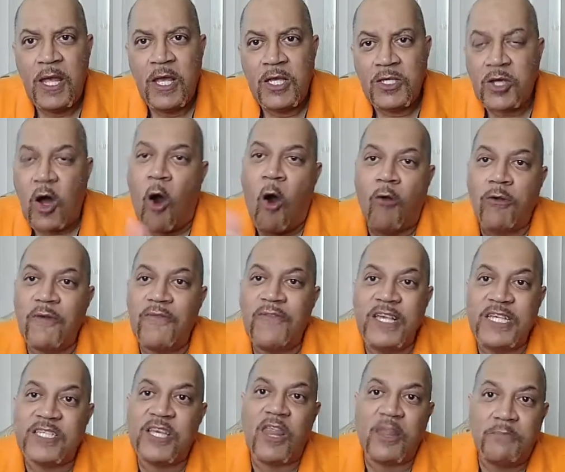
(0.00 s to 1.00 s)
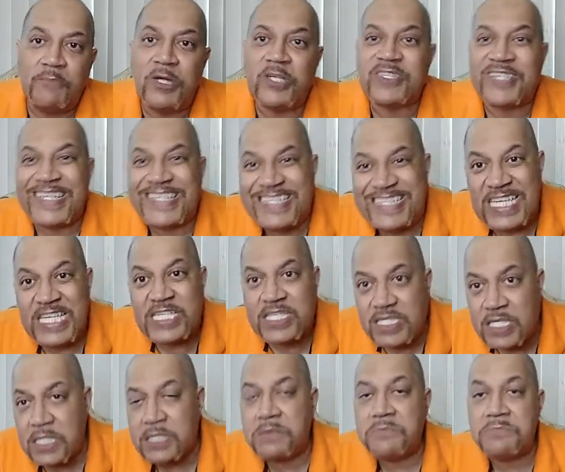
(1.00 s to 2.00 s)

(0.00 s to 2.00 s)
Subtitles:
So all of these other books existed